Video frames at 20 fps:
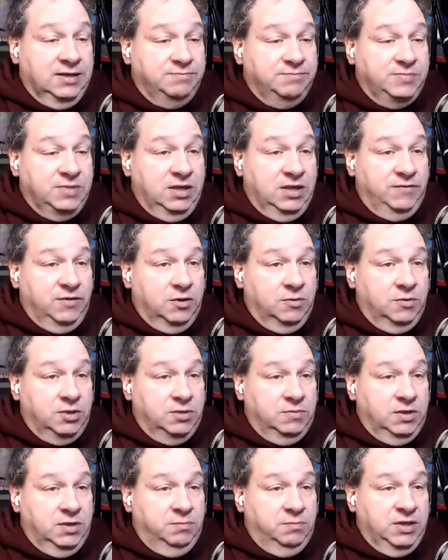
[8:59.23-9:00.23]
if you're
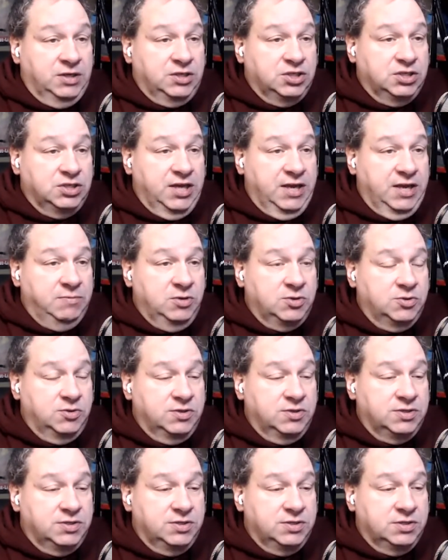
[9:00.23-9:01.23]
a big Shazam user,
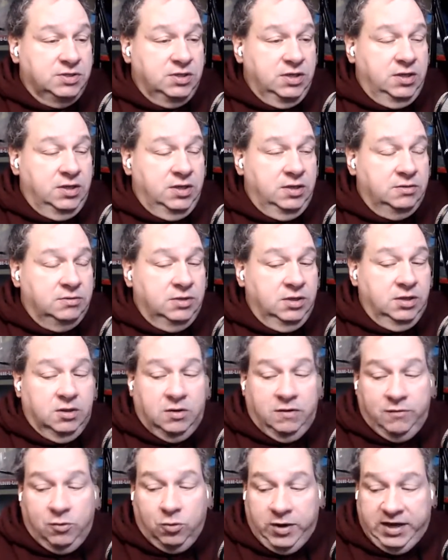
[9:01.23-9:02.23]
this is
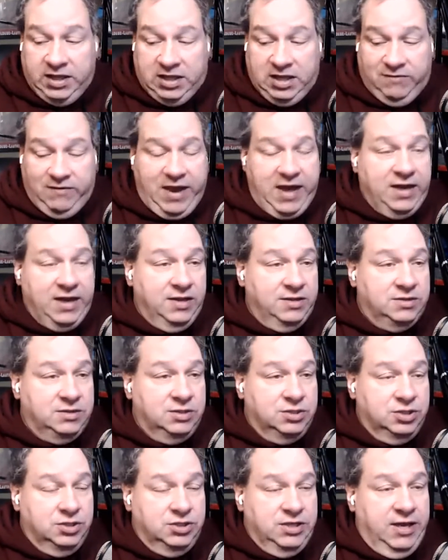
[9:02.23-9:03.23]
already they've added
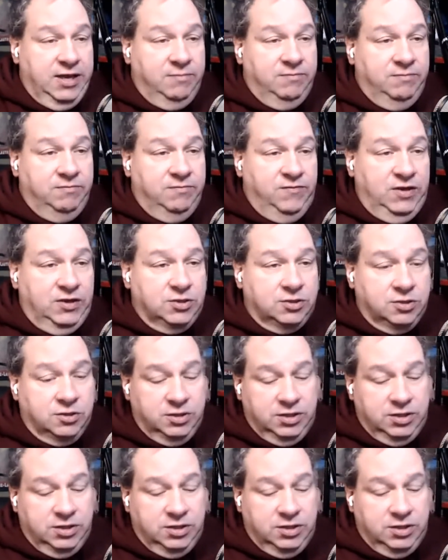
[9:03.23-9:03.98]
the Shazam feature